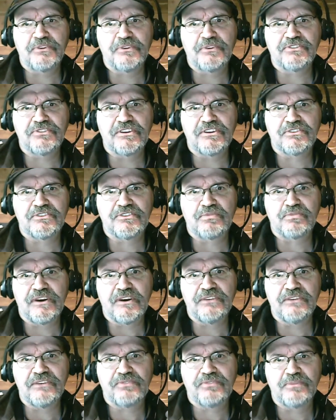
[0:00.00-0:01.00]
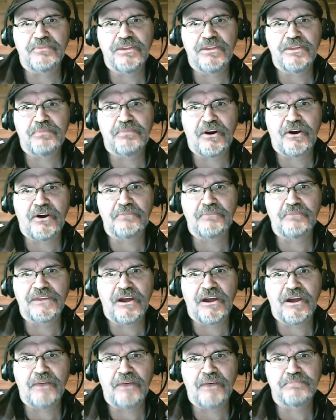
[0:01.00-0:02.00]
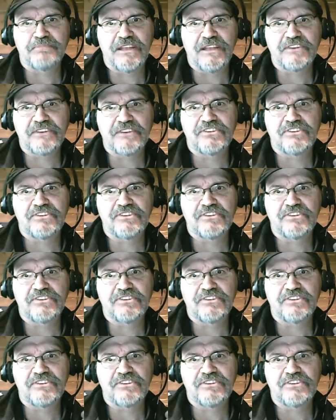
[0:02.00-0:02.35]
My bubble since running from the apartment